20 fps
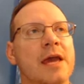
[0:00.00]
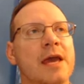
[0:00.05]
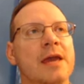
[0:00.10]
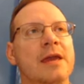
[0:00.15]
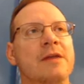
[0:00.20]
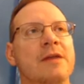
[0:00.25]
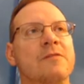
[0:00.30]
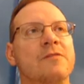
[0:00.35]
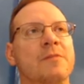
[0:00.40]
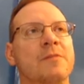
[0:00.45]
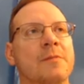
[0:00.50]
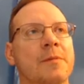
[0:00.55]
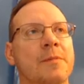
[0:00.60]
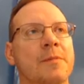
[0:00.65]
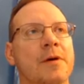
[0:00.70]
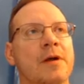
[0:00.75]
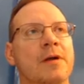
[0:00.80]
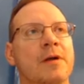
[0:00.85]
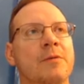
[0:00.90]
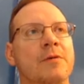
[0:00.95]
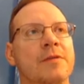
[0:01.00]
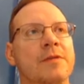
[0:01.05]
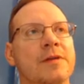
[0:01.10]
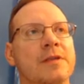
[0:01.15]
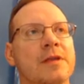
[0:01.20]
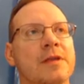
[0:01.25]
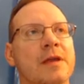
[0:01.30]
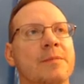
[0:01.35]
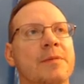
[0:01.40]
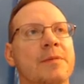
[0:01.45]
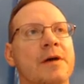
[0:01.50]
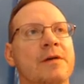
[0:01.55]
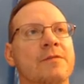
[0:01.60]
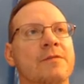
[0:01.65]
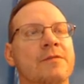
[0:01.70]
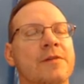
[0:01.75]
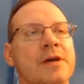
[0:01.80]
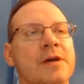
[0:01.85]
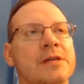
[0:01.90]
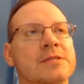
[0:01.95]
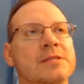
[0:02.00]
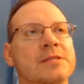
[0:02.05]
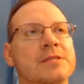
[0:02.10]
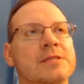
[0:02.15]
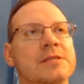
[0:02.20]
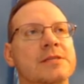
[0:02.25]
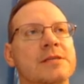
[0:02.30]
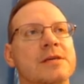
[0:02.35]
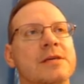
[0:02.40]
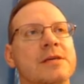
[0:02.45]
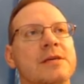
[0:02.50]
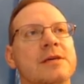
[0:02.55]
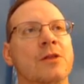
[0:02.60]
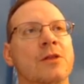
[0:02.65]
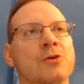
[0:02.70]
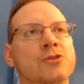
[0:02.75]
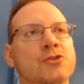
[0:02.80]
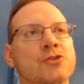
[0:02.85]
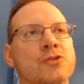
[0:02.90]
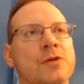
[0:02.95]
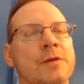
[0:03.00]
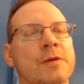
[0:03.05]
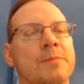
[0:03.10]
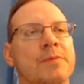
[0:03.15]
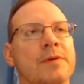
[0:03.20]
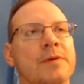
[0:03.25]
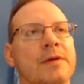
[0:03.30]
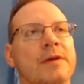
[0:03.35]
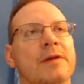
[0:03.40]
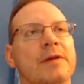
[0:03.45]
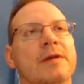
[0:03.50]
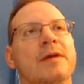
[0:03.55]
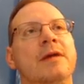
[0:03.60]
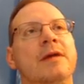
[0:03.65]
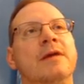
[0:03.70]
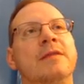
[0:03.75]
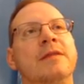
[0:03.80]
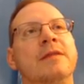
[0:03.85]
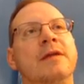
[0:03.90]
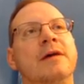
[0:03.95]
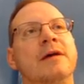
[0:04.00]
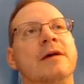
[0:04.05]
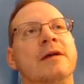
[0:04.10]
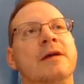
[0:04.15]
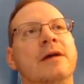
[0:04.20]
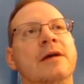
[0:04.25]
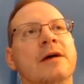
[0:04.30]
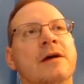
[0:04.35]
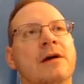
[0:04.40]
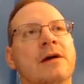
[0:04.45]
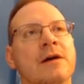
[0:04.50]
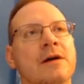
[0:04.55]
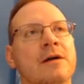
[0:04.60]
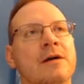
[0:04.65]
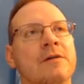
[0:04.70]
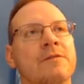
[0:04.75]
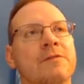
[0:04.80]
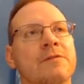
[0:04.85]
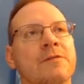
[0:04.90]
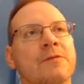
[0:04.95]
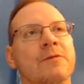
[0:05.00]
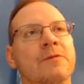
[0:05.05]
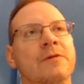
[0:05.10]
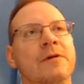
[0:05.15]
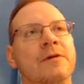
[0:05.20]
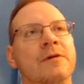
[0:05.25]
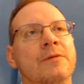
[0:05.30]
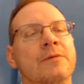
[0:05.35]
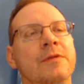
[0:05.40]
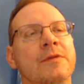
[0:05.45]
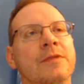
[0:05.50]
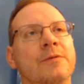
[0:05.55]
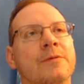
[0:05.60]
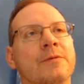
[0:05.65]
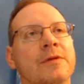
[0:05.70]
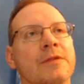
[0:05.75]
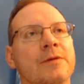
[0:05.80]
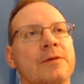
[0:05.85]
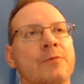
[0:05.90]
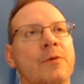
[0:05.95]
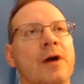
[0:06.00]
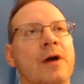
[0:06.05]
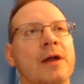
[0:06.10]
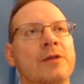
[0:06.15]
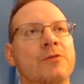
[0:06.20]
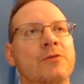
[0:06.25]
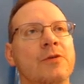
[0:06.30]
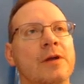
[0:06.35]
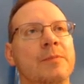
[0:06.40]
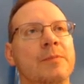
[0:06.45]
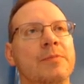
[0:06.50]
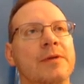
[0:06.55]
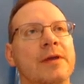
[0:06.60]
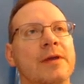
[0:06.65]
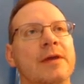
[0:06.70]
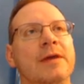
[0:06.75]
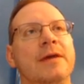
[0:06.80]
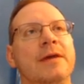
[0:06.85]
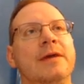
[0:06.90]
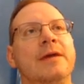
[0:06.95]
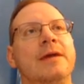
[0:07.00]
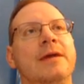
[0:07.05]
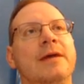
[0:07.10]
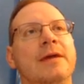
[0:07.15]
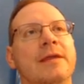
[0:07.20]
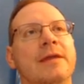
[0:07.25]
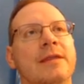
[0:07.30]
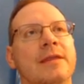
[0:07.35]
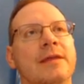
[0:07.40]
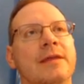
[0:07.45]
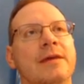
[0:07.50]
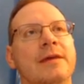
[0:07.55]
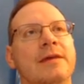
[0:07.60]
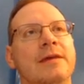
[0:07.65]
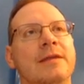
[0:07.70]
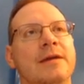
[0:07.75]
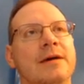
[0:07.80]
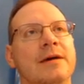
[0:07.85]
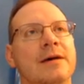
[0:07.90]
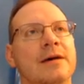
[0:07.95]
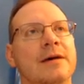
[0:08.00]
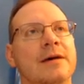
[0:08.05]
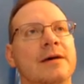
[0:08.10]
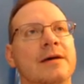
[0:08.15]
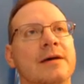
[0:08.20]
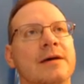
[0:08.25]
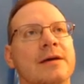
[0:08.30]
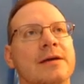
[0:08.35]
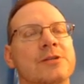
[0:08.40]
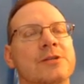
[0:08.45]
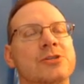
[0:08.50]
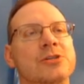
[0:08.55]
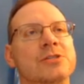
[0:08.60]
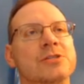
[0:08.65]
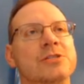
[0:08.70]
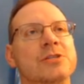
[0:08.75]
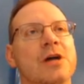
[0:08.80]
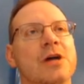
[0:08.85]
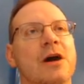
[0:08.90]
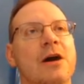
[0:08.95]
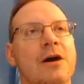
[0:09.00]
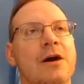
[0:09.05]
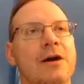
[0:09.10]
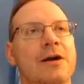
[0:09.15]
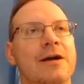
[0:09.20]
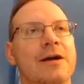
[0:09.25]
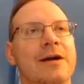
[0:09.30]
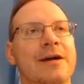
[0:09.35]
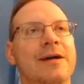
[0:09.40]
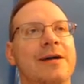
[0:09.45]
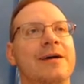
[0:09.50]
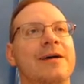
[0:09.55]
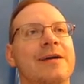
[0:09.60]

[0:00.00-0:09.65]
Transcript: hanging from the bar with a 10-pound vest, close grip, and then I hung with a wide grip, and then I just hung.